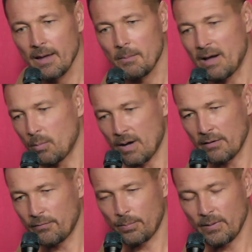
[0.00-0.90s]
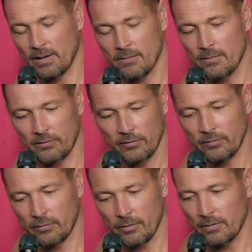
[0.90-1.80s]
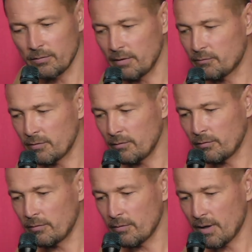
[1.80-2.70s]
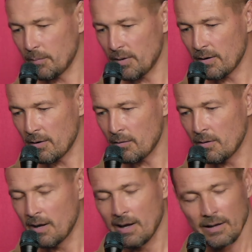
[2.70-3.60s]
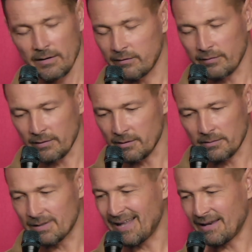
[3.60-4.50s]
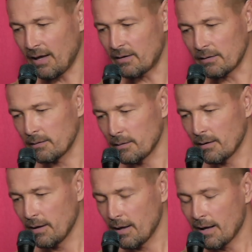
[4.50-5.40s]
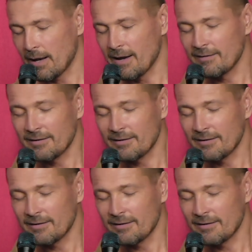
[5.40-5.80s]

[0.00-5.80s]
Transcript: My wife Milevich is going to introduce you to him. You know, it's Gladiator. And I